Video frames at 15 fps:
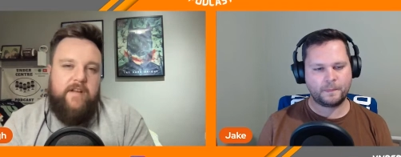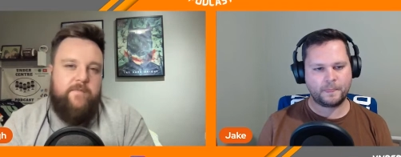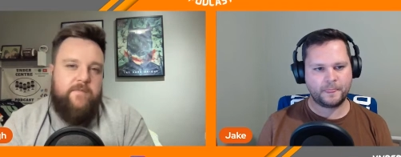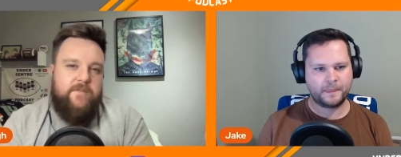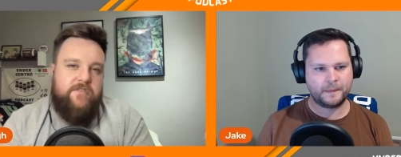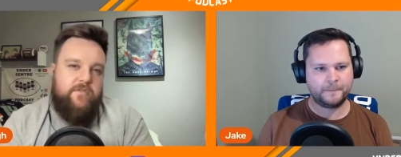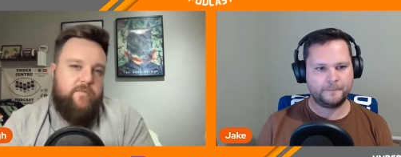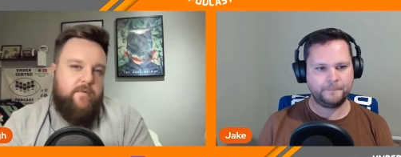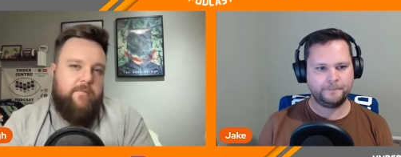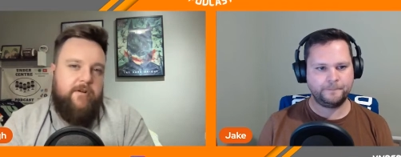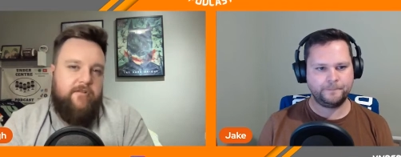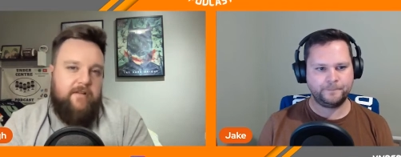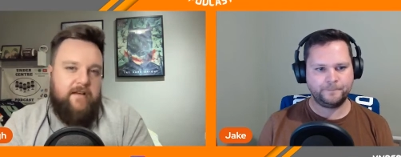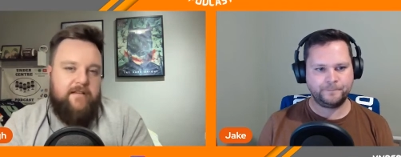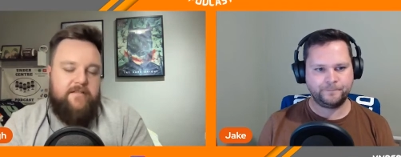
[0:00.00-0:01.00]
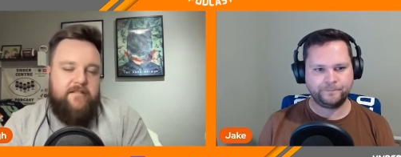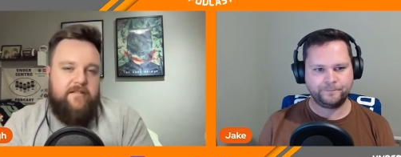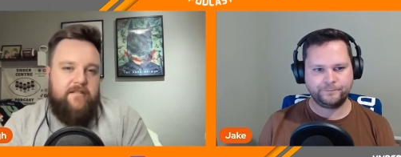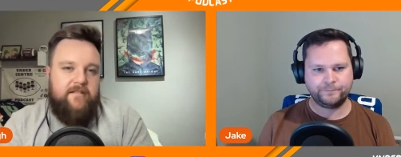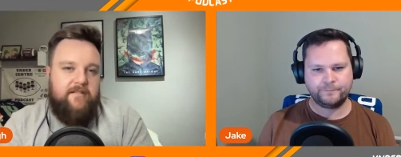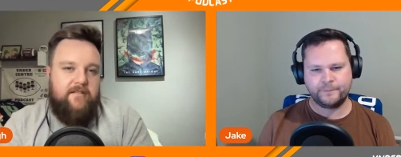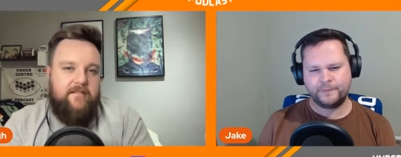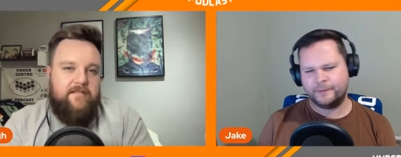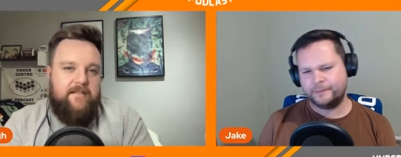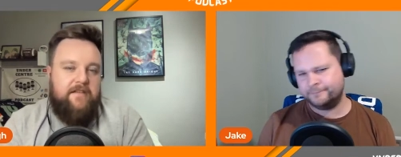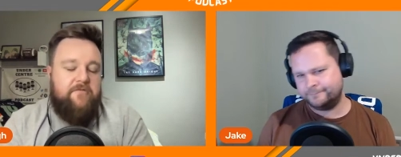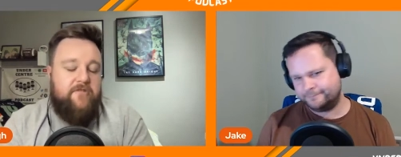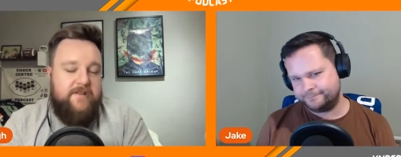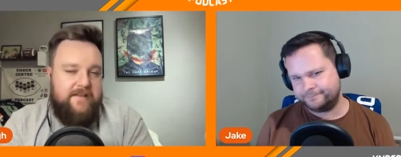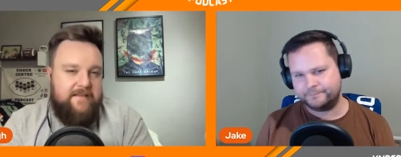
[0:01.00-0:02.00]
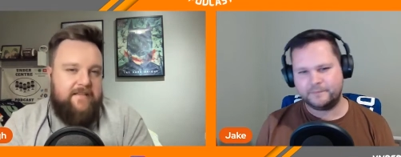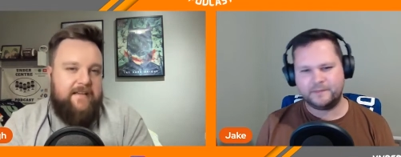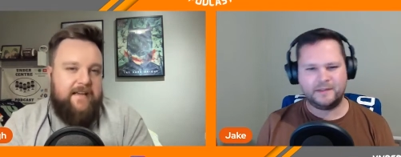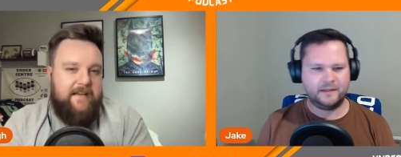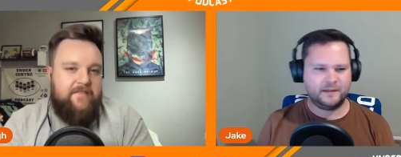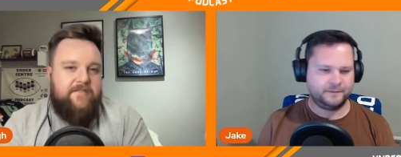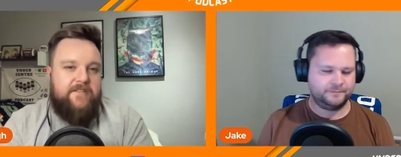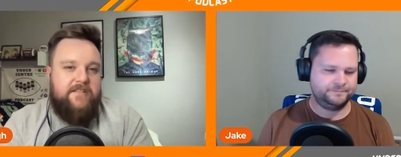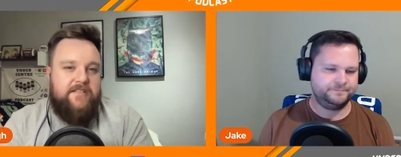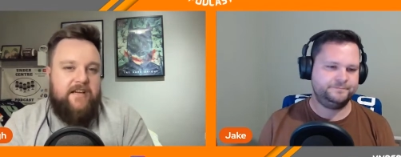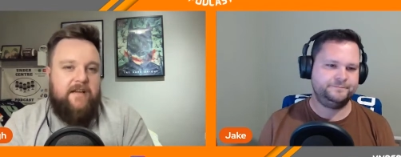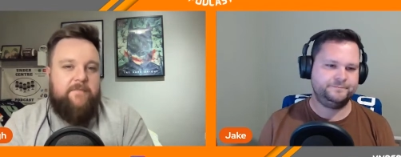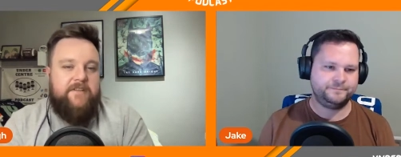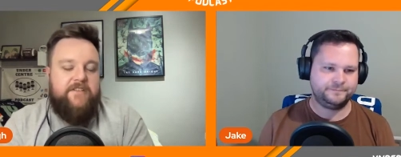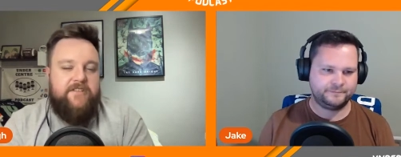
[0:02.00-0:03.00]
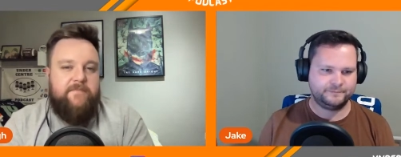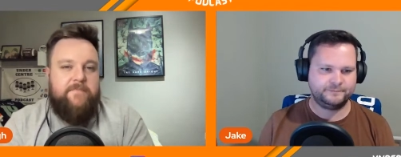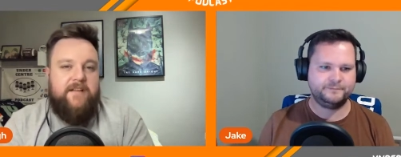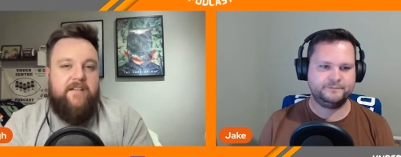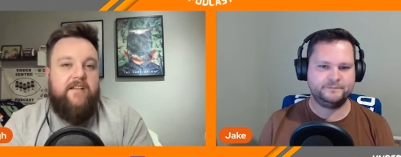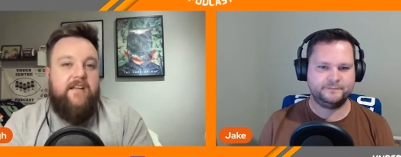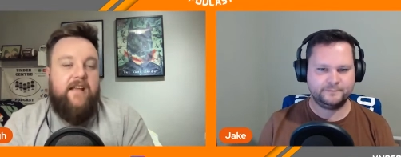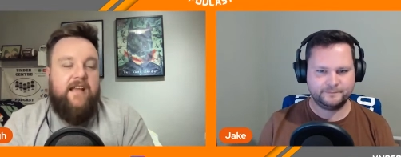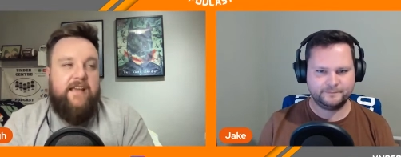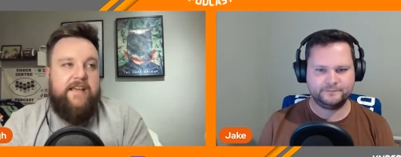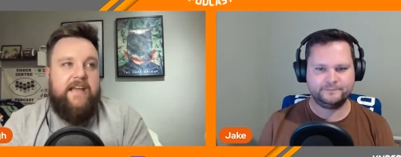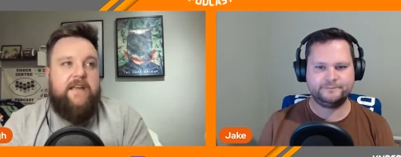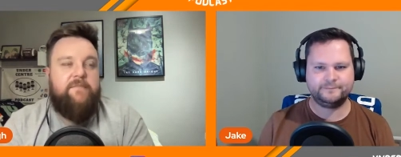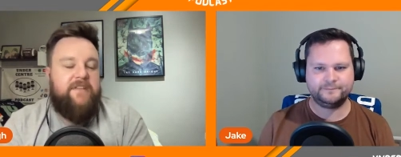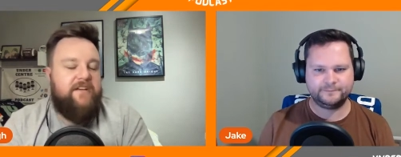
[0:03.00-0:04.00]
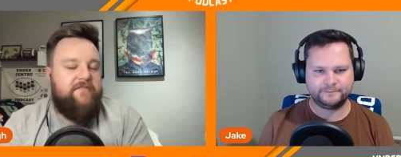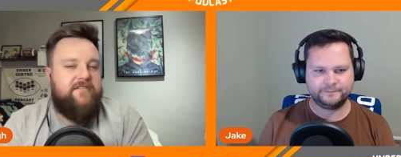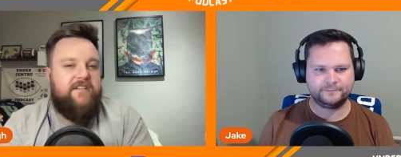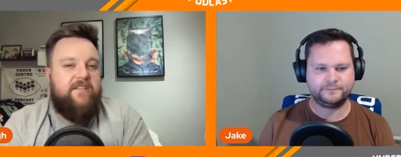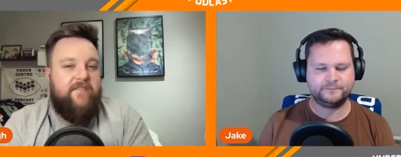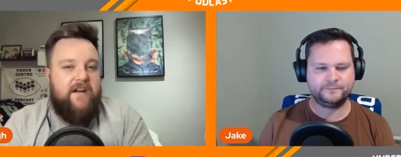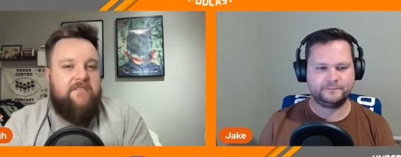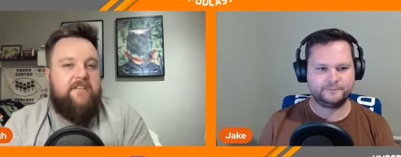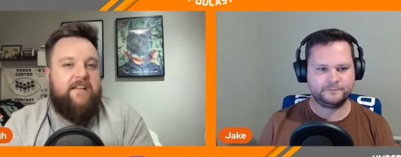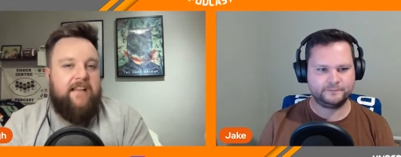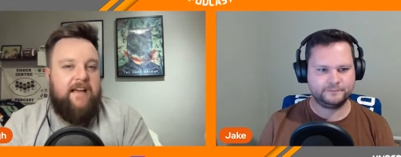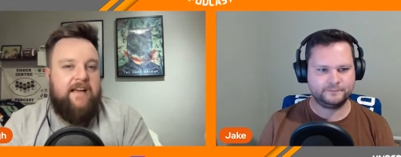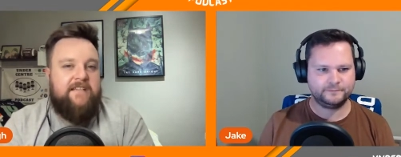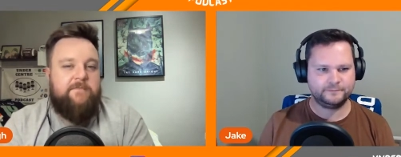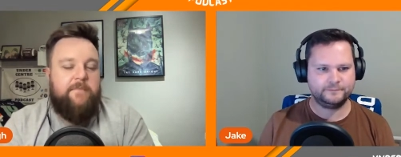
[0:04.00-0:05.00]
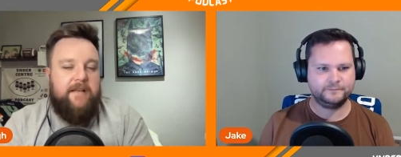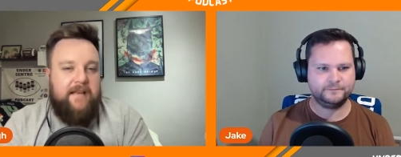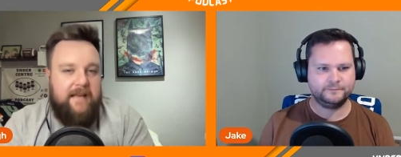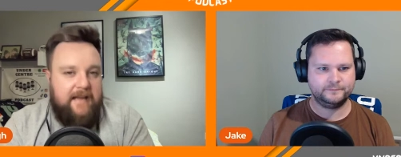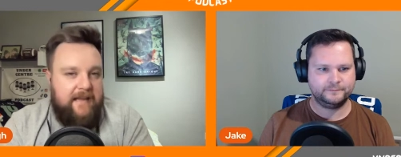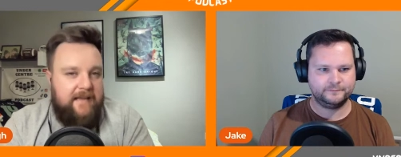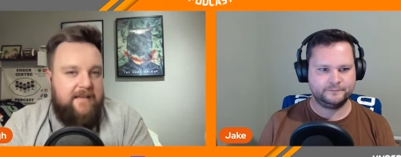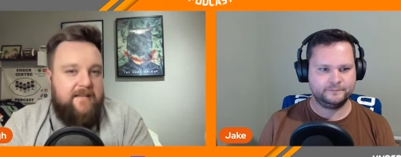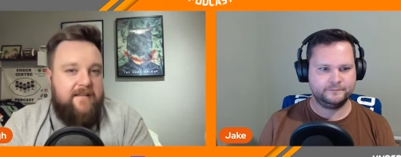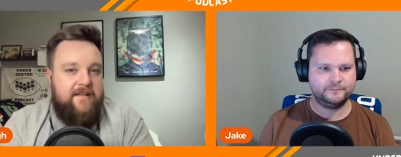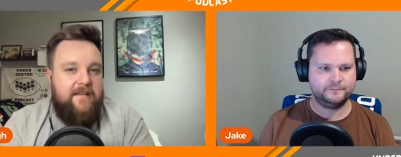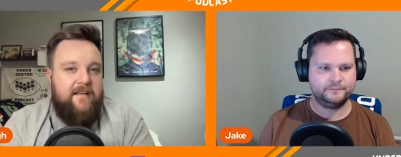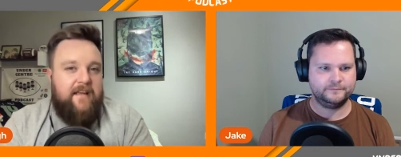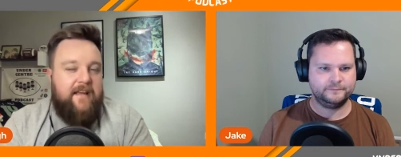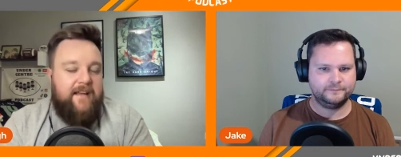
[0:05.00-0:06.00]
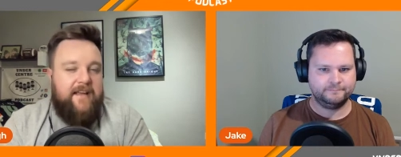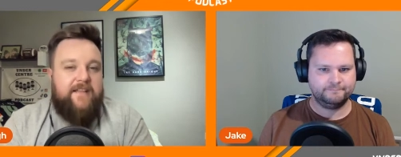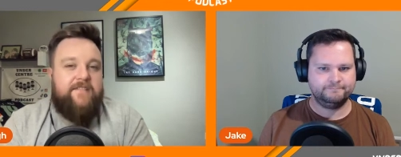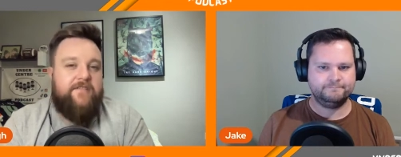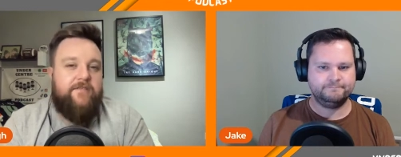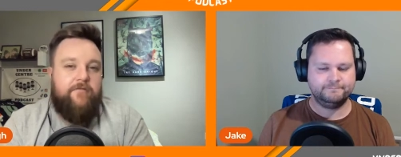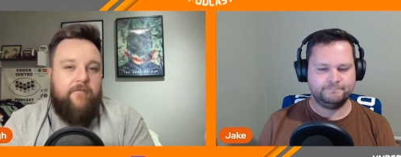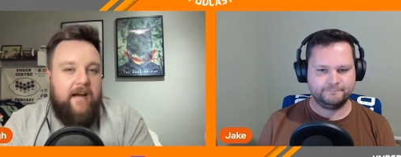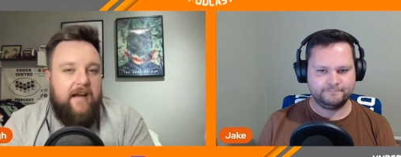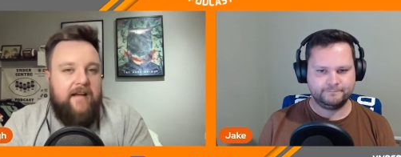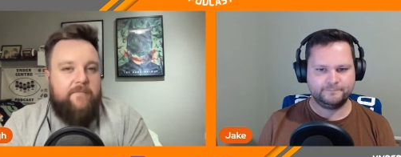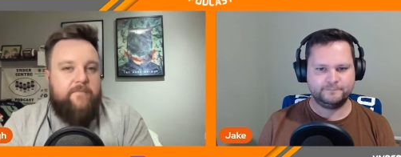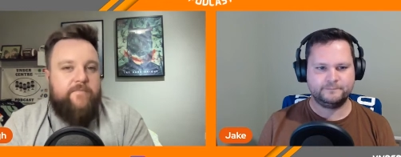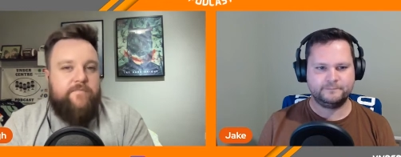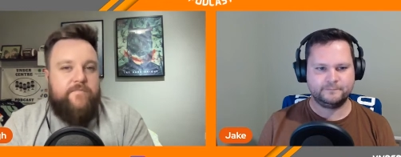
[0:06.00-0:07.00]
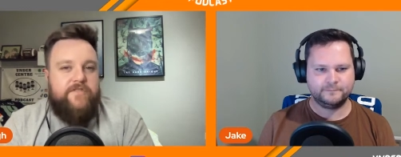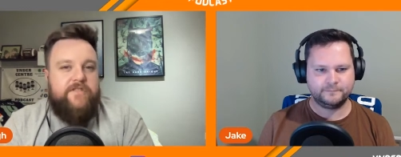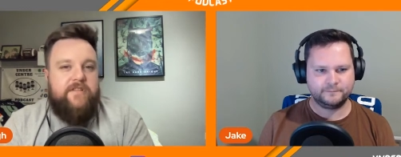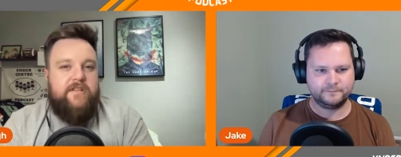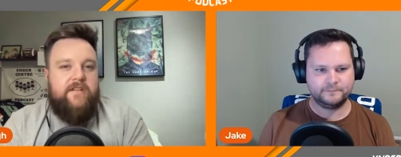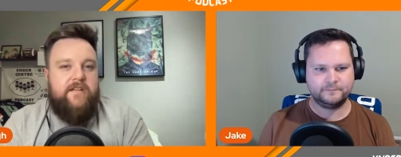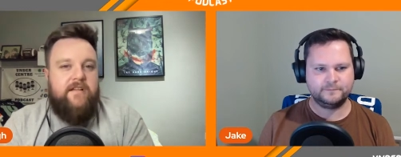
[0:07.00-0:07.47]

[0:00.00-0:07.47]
Speaker 1: from the Super Bowl last year. They were in the NFC Championship, and it came down to the very last play against the Rams